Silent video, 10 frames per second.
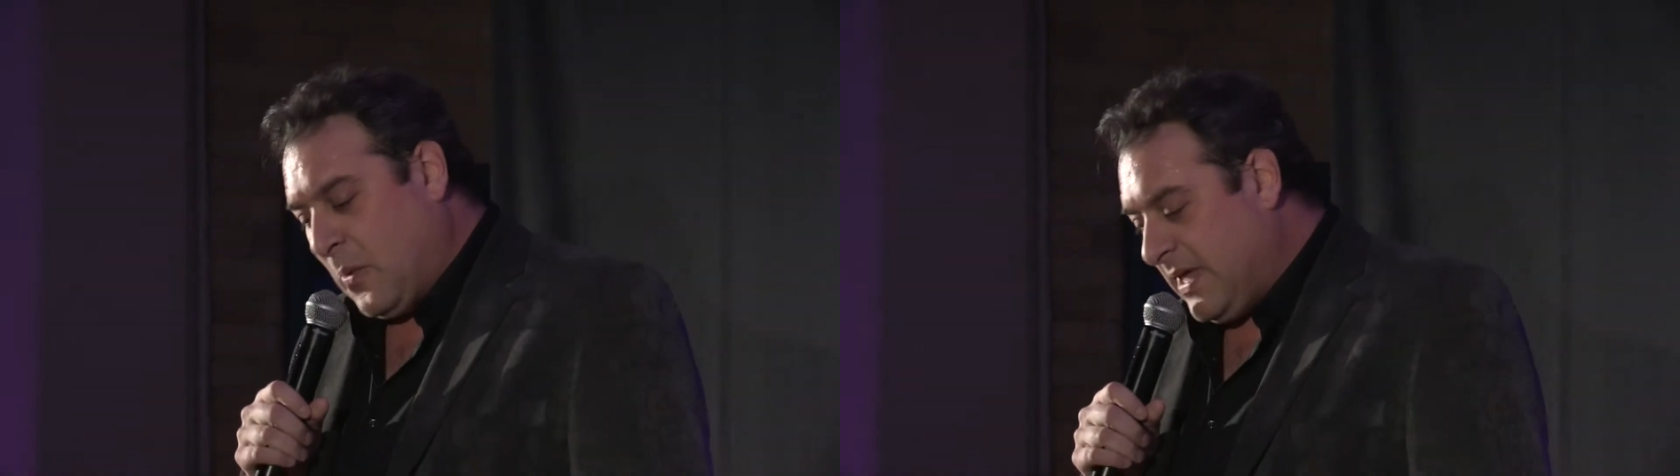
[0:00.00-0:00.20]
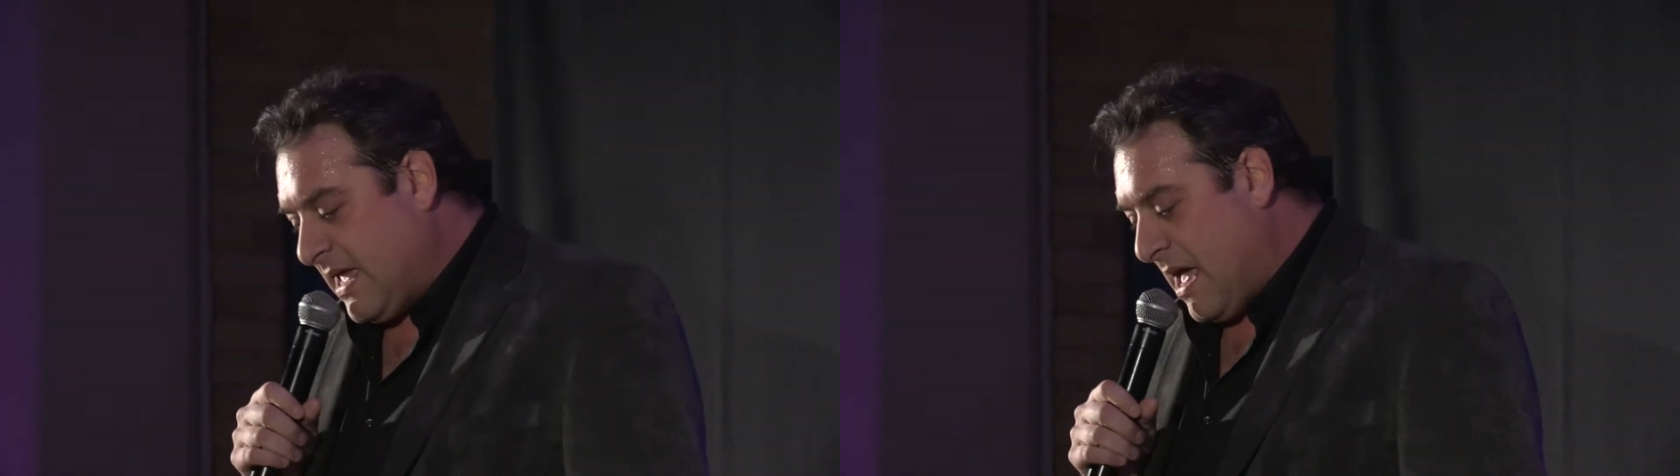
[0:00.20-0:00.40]

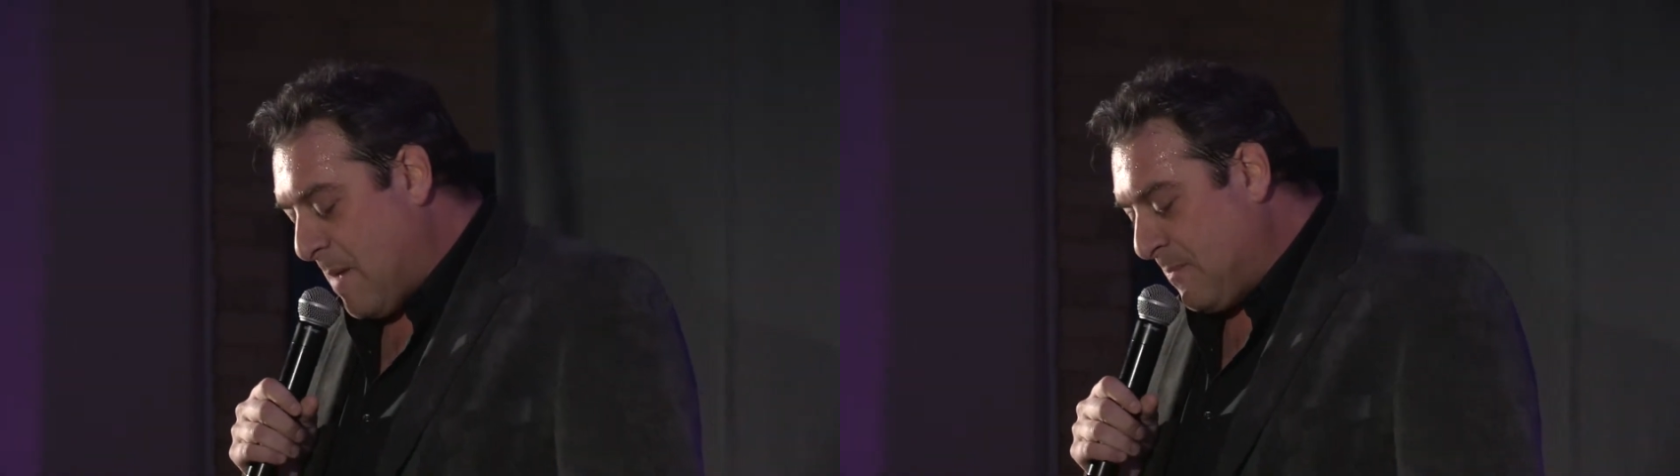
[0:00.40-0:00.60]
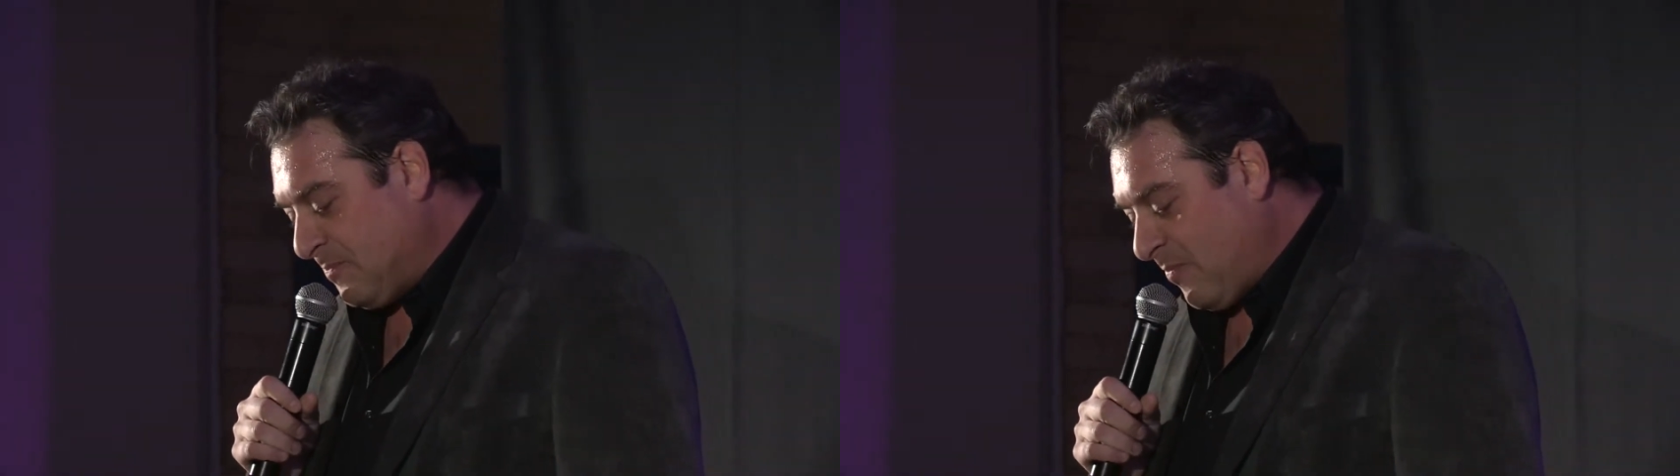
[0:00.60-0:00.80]

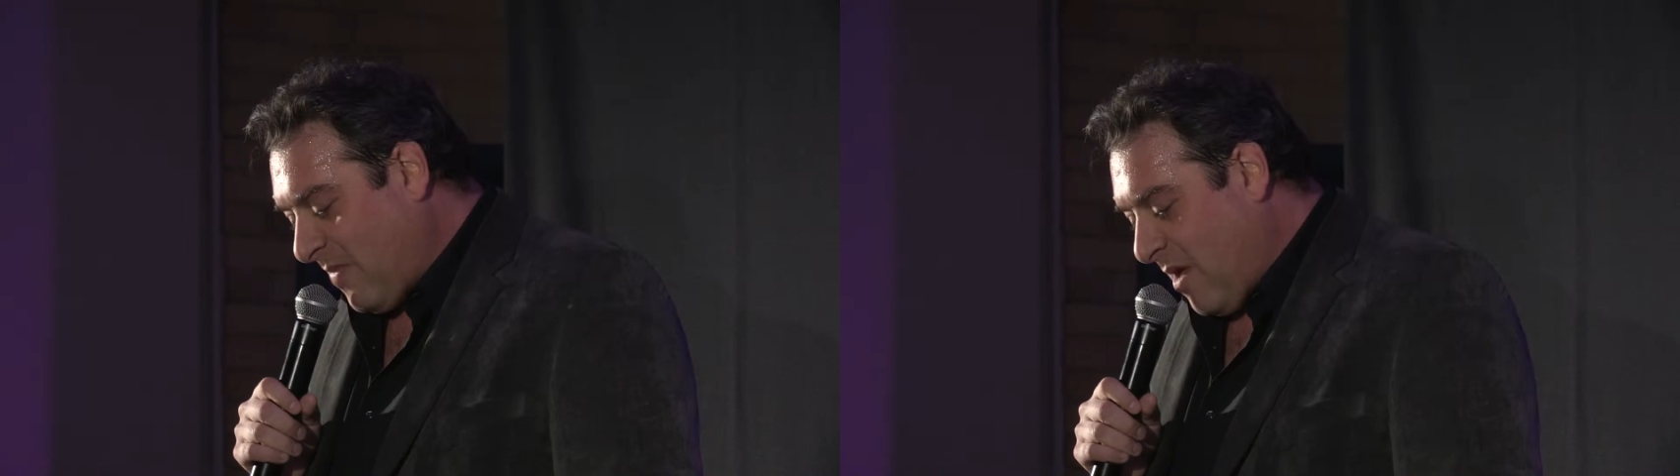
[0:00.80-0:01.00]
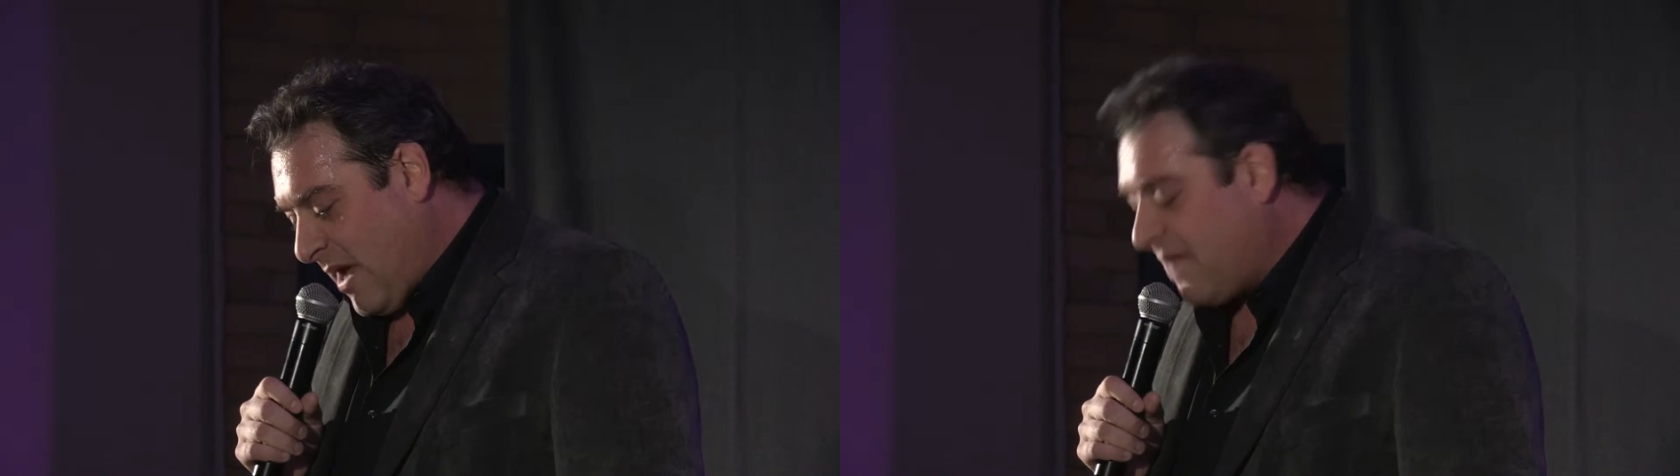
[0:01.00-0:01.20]

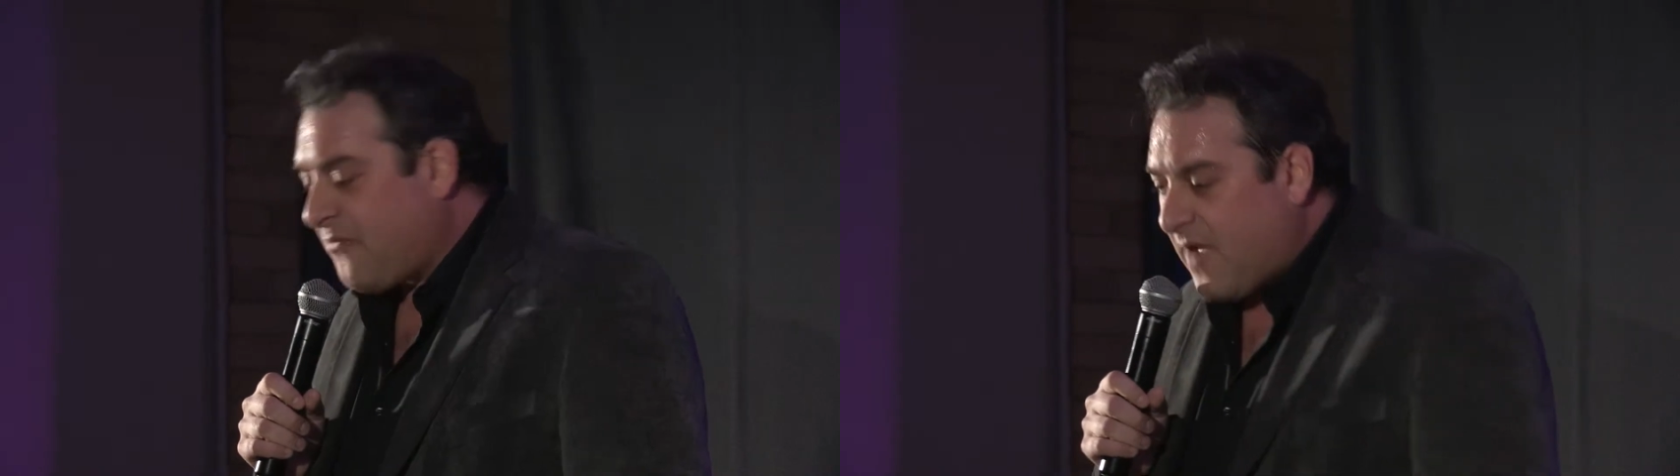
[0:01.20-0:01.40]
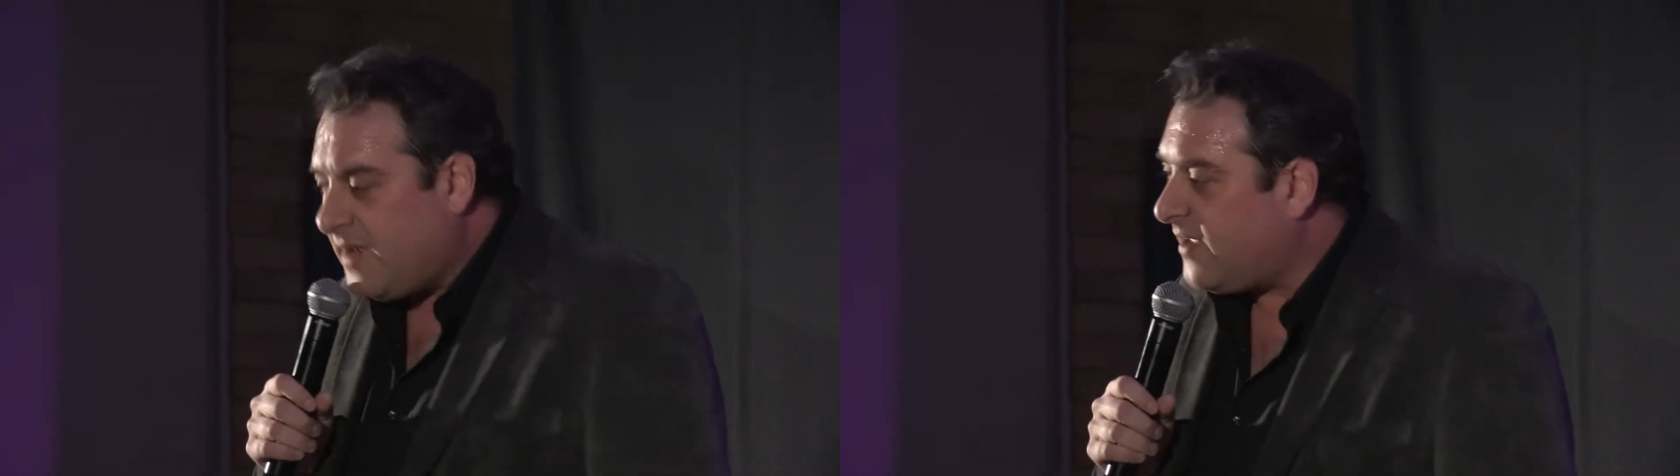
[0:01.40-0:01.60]
I got a
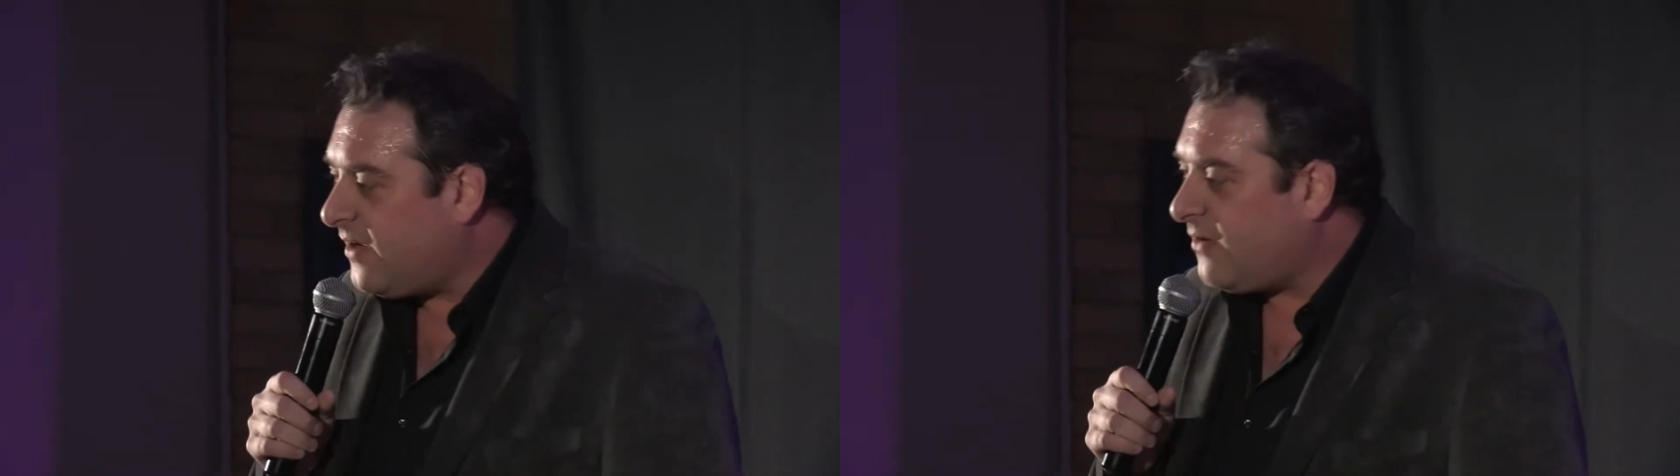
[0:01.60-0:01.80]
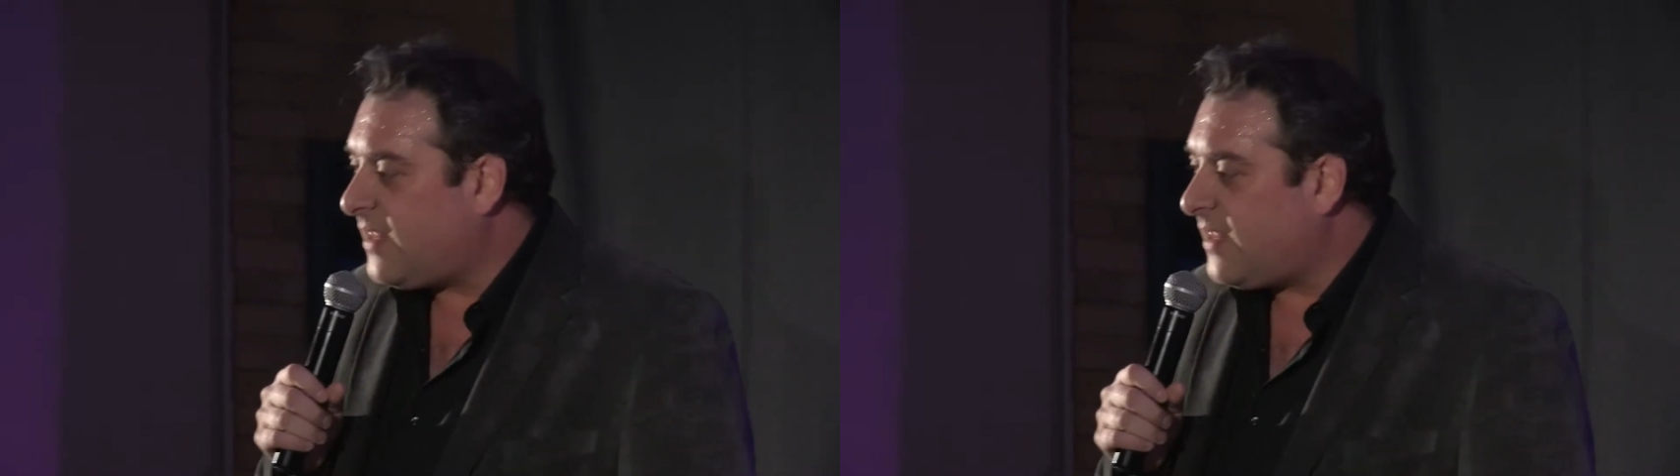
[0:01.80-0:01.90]
friend here